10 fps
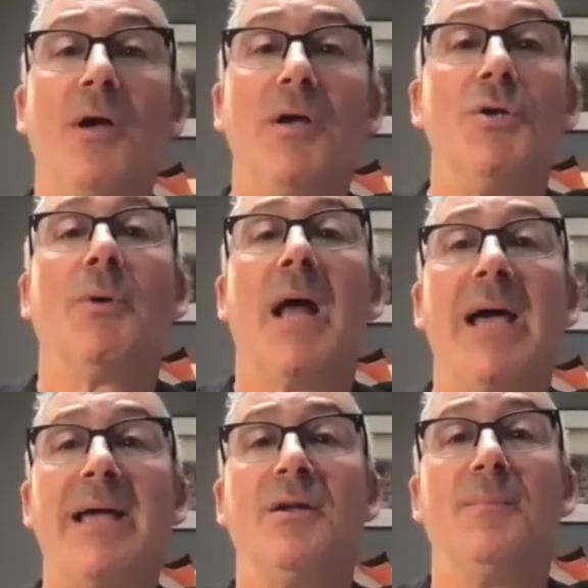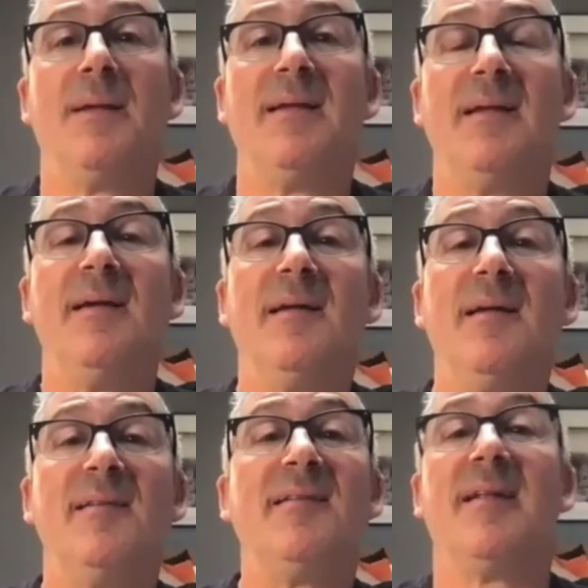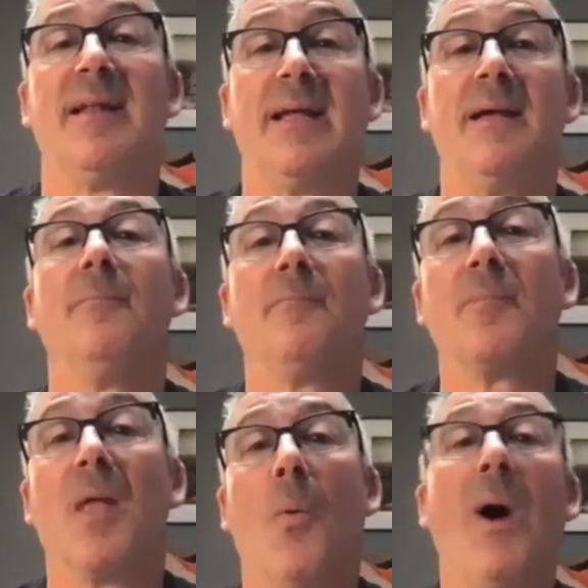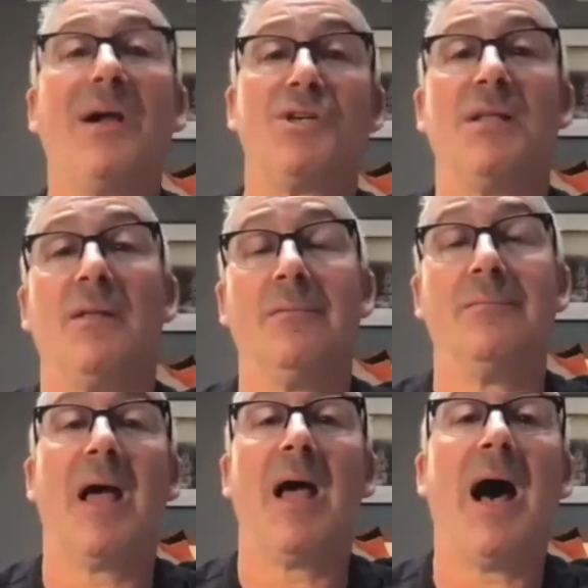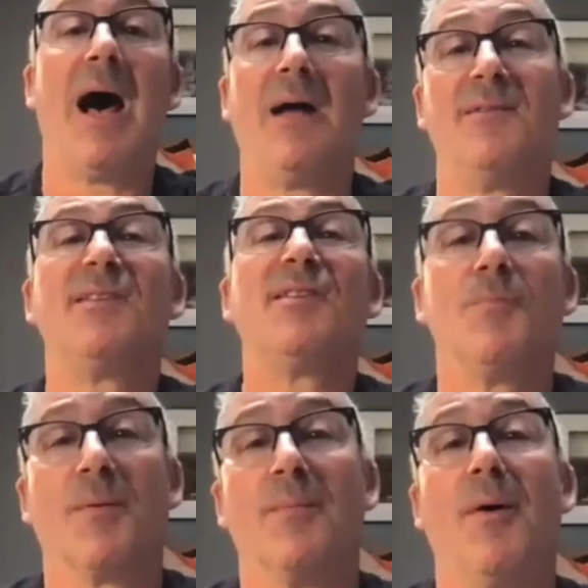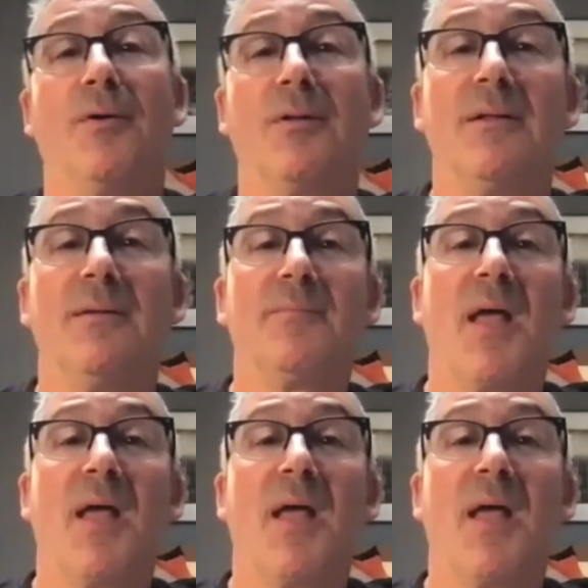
you and I could be sitting watching the Super Bowl